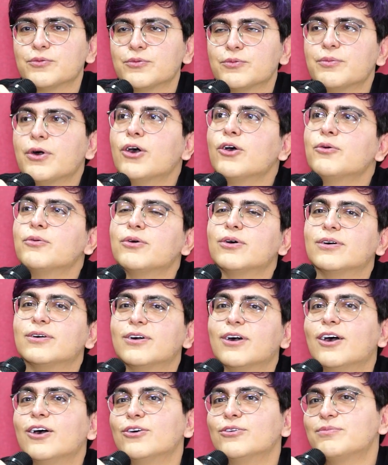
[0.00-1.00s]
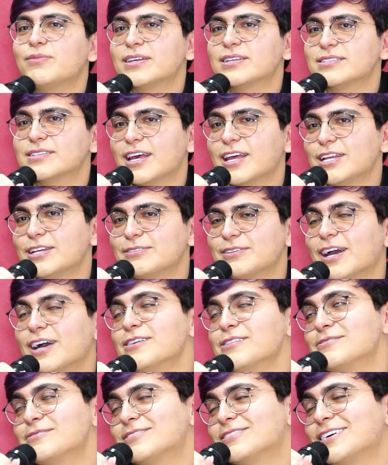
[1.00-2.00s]
Oh, my salary.
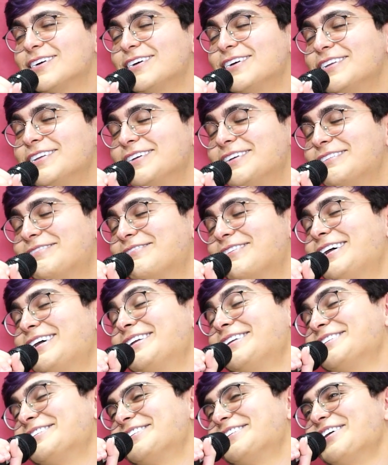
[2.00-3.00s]
Oh, darling. Wow.